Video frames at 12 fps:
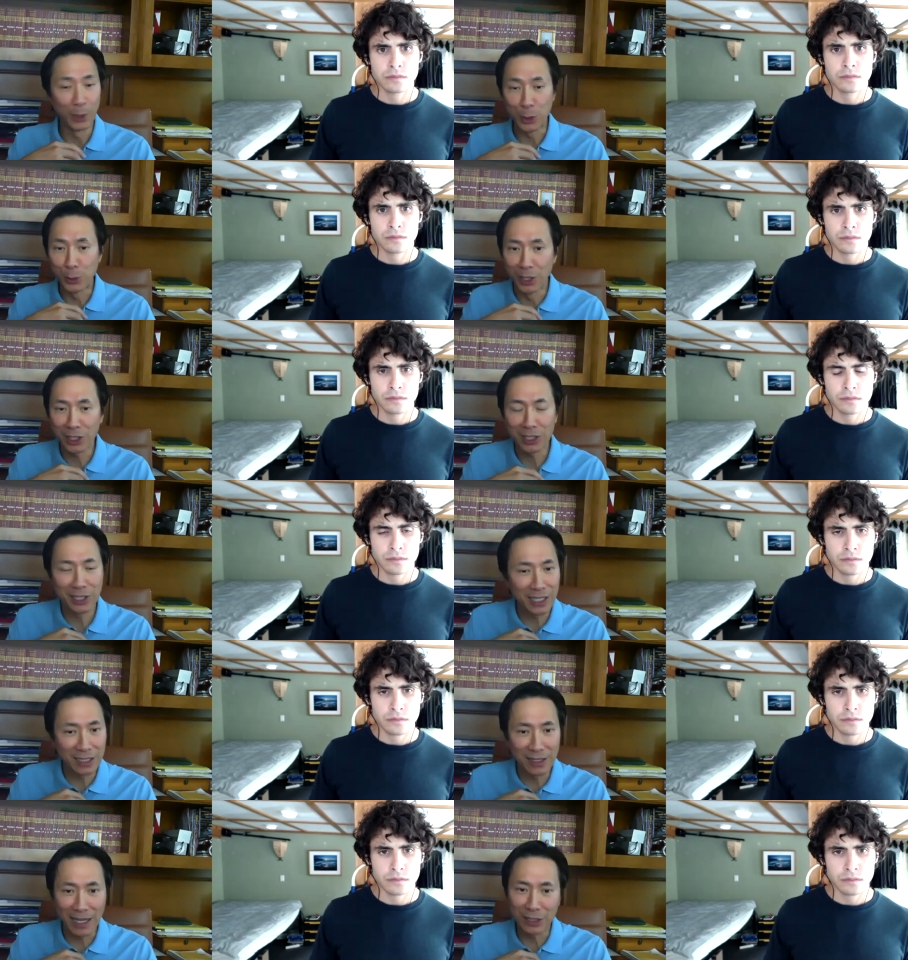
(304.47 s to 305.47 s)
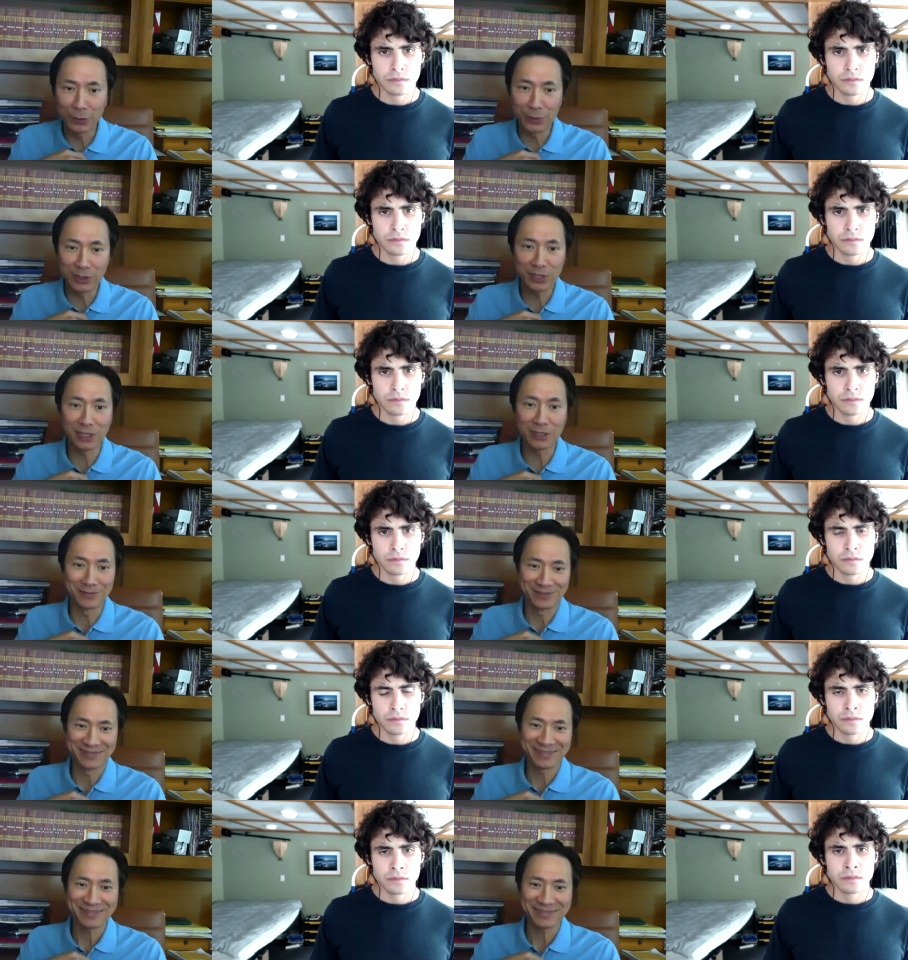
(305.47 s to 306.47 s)
Speaker 1: but you're not going to get an ideal result.
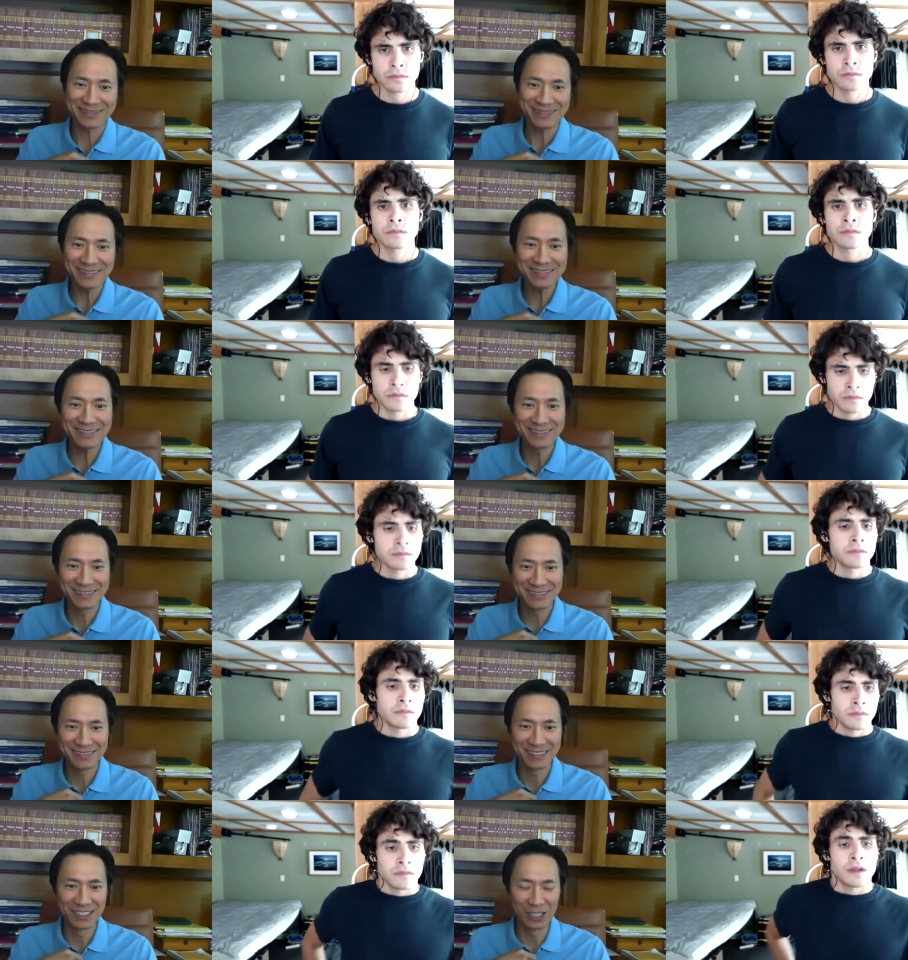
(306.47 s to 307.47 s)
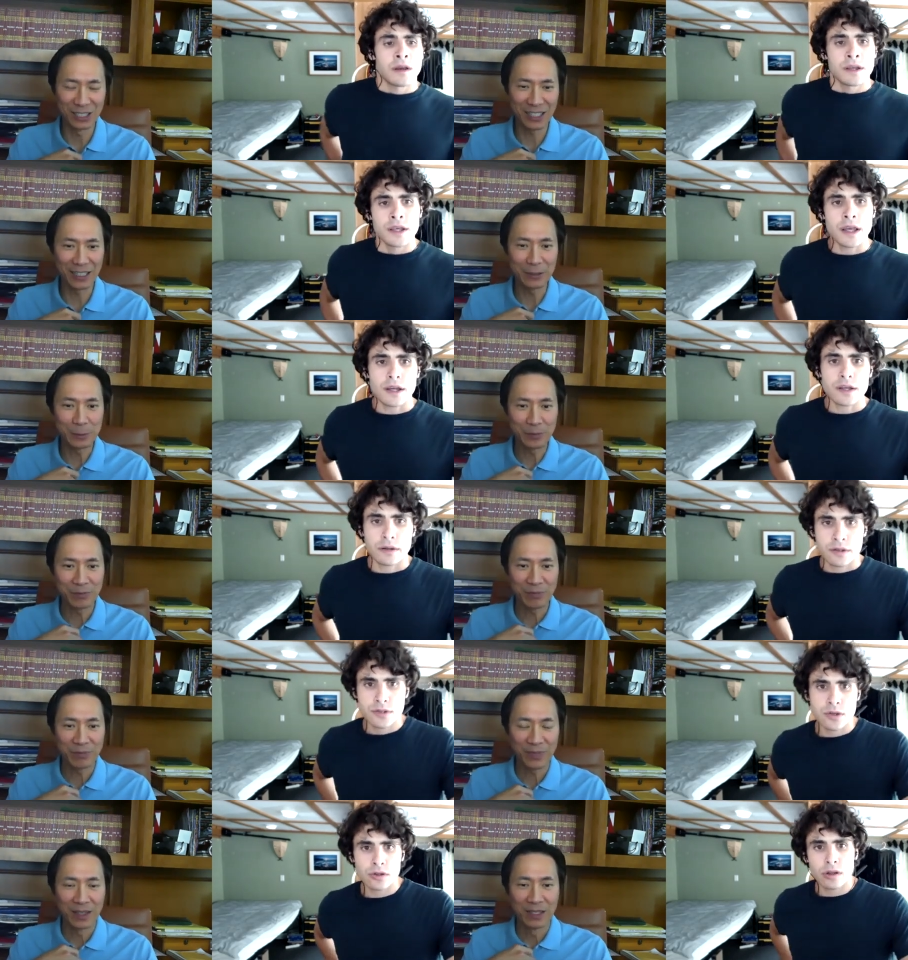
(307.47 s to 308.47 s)
Okay.
Speaker 2: Yeah.
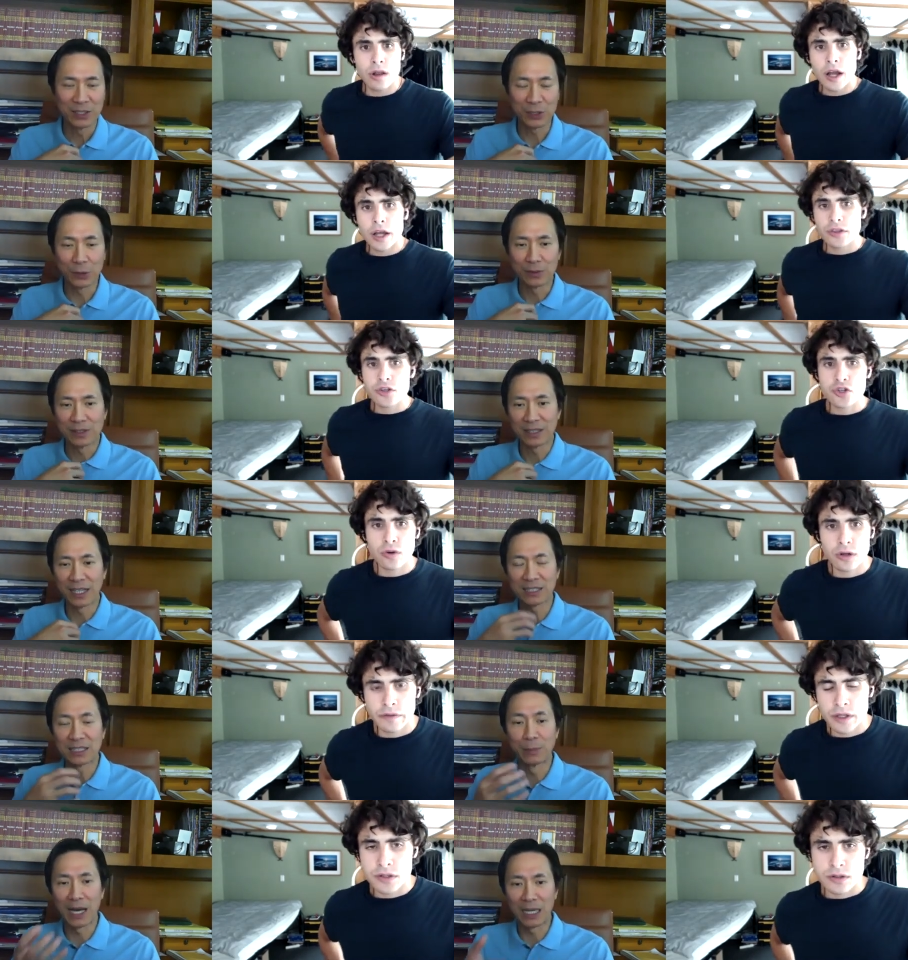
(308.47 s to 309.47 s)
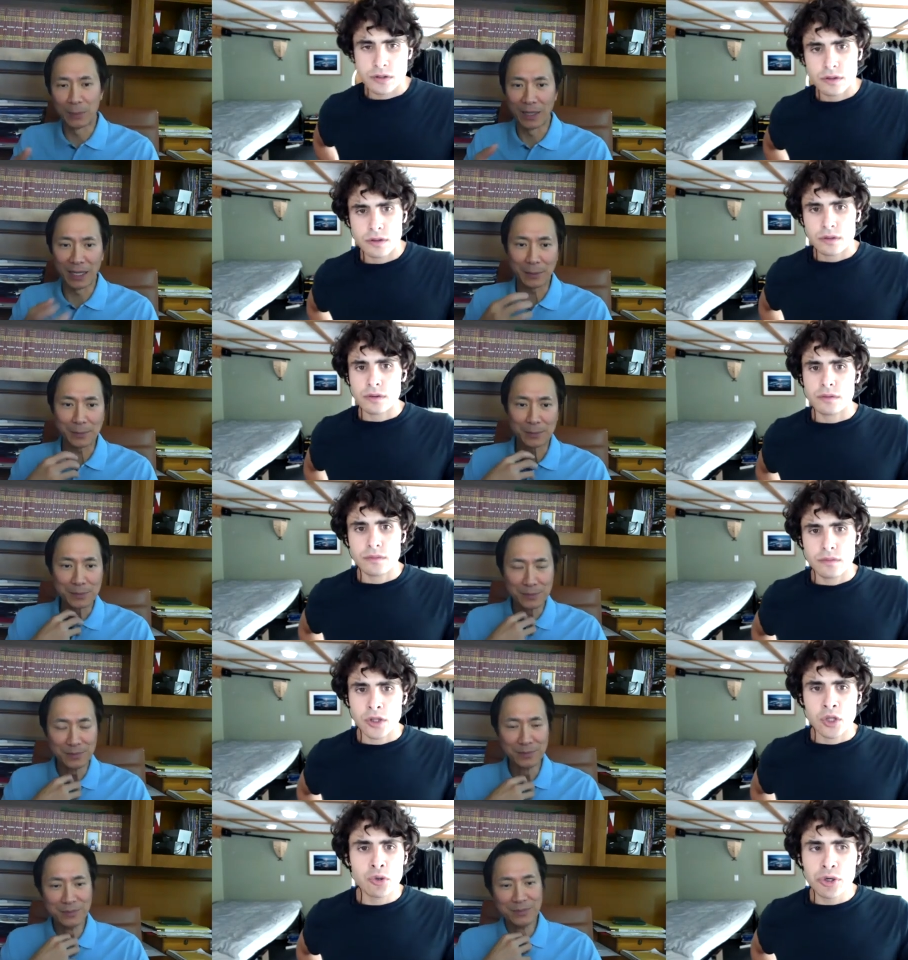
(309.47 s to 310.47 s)
Speaker 1: So the long and
Speaker 2: the short That's of it is online.
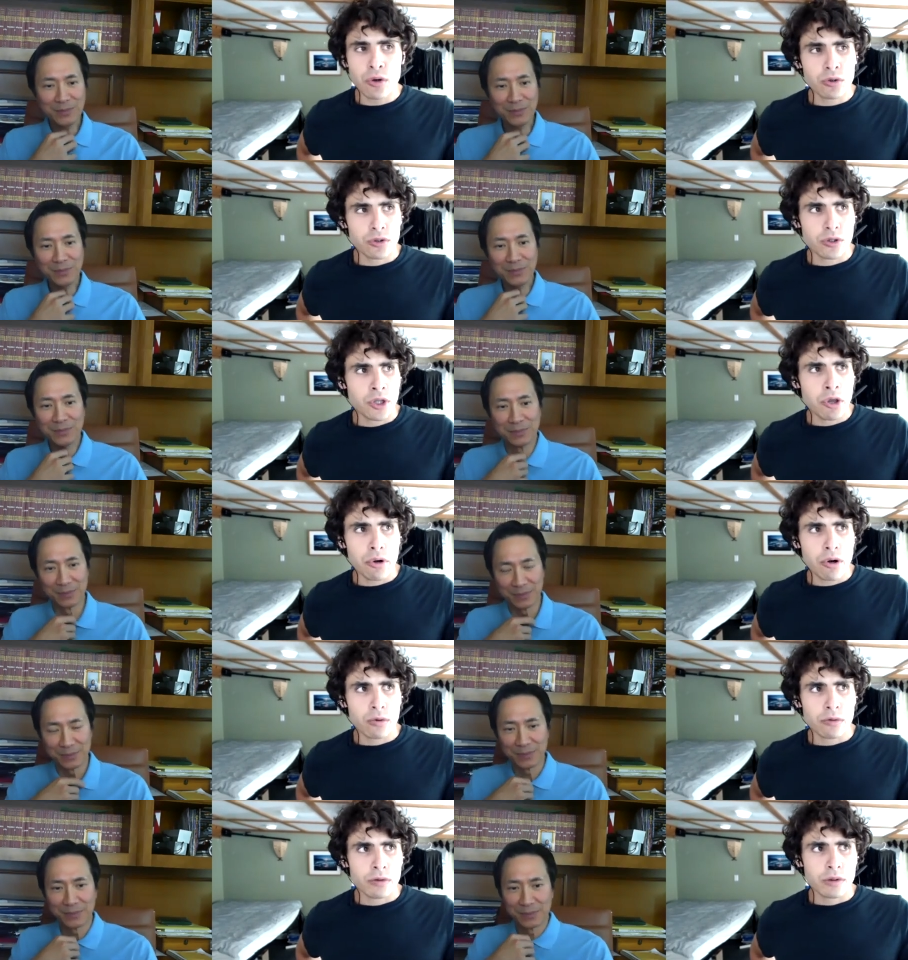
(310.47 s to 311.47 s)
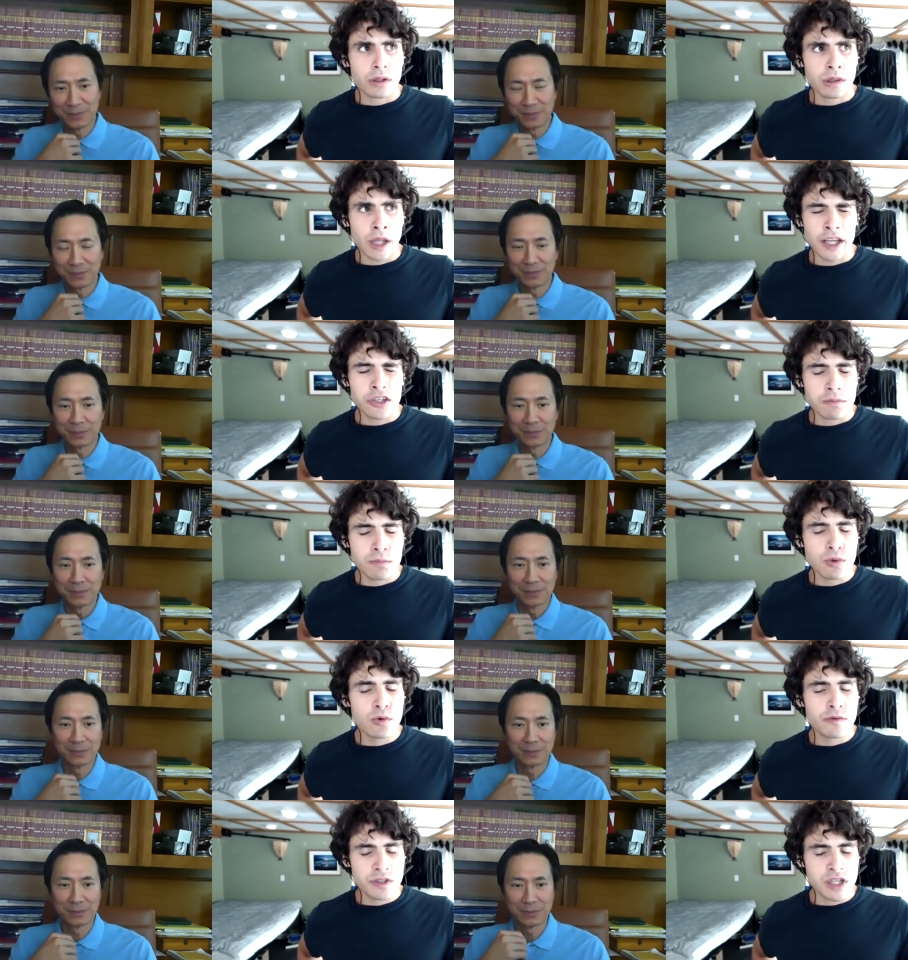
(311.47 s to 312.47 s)
you don't, you don't like to
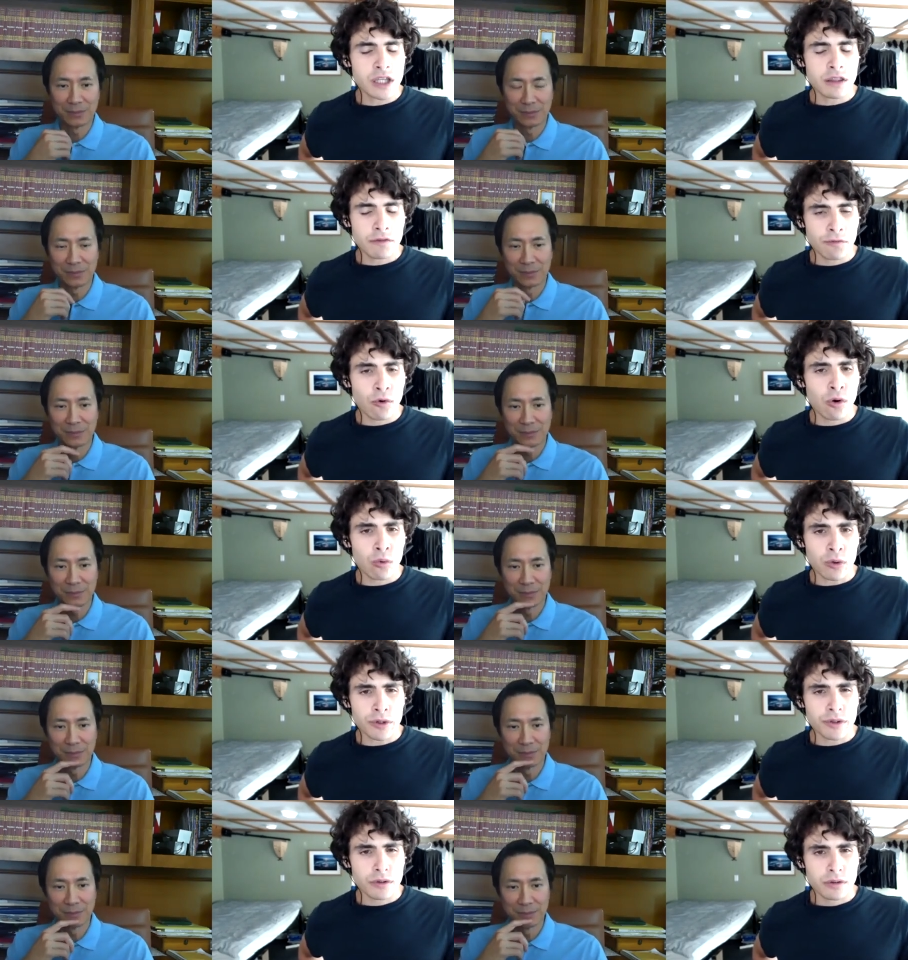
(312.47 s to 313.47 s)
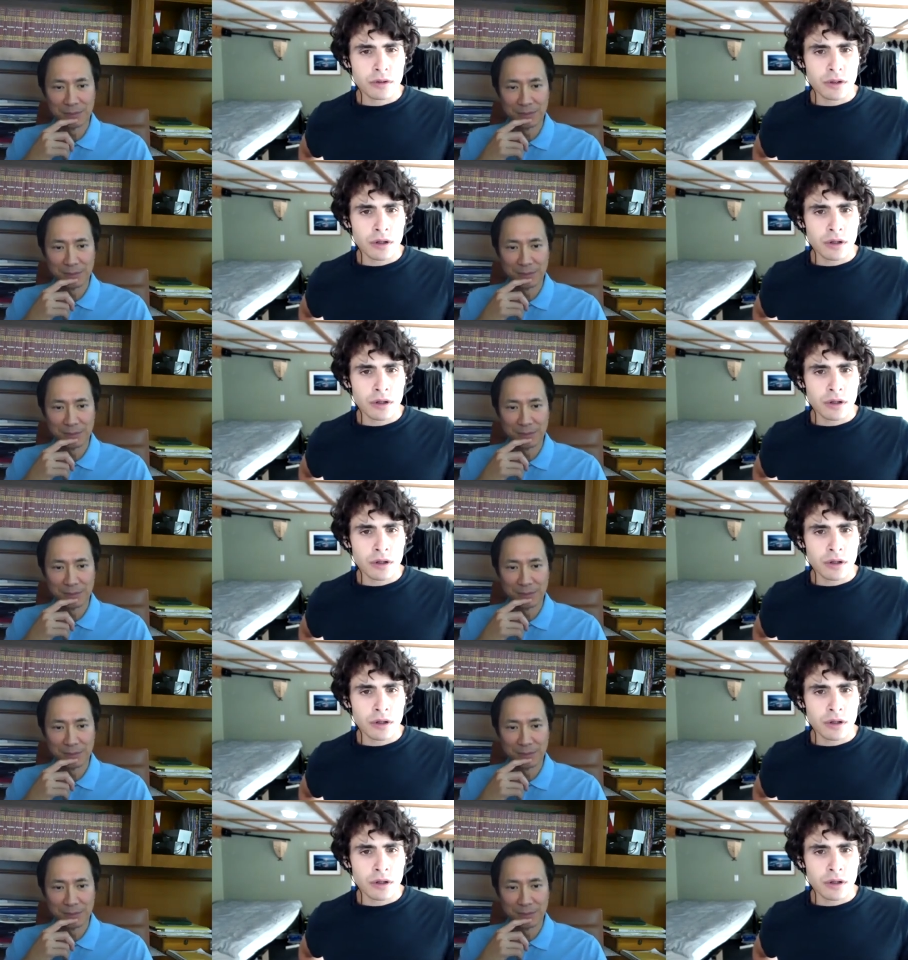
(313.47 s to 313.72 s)
move teeth forward.